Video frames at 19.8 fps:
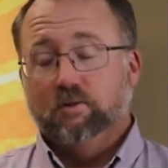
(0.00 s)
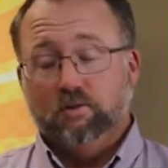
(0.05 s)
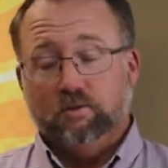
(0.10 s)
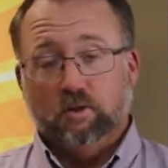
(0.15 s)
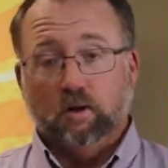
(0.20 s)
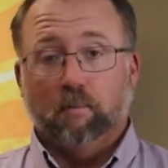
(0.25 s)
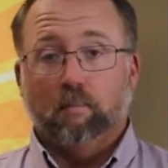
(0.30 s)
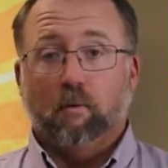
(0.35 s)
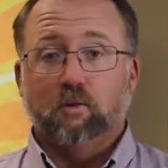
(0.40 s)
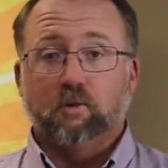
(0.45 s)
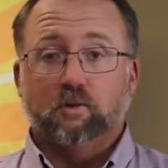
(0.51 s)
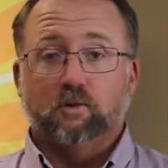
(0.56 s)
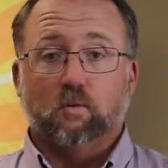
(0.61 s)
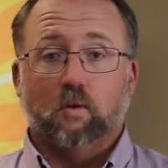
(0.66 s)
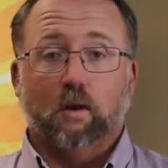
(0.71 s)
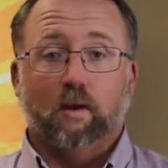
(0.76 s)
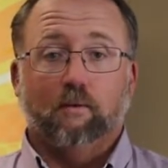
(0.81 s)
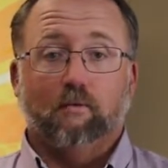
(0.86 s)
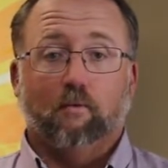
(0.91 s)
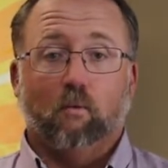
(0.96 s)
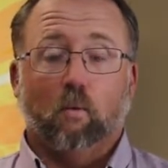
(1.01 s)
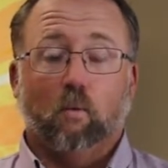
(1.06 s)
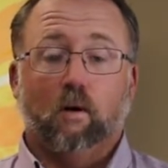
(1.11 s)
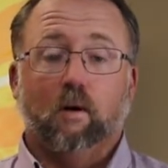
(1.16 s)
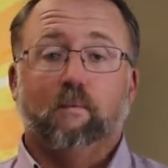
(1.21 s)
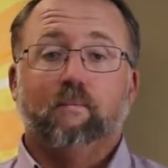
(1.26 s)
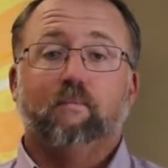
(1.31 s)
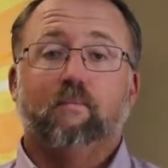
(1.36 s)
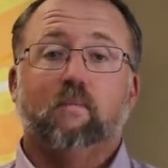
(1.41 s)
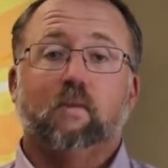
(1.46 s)
Jump on the train
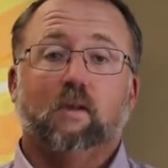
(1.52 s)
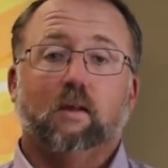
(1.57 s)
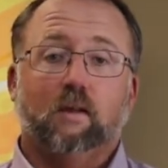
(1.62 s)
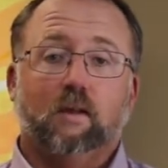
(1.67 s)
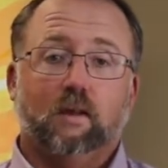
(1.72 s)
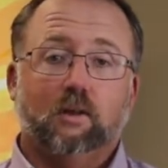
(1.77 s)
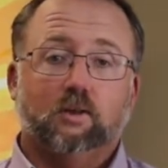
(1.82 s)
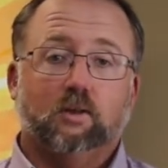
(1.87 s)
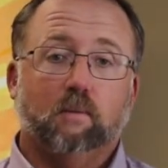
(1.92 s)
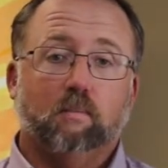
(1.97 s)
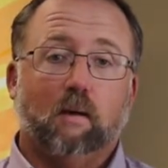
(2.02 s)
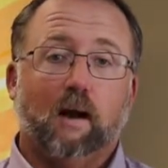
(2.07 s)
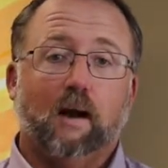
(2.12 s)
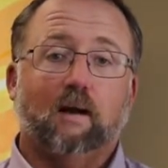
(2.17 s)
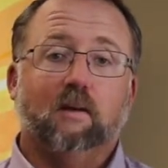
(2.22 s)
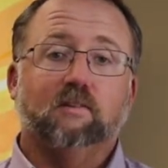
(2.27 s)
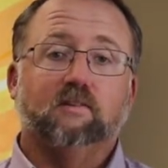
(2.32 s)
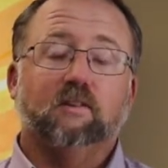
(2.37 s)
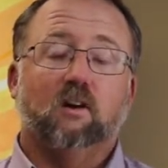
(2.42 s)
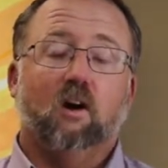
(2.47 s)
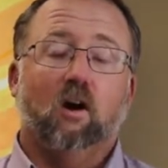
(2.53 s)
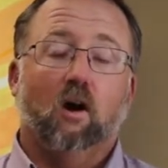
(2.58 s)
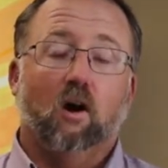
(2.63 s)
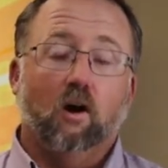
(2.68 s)
for it. Get your buyers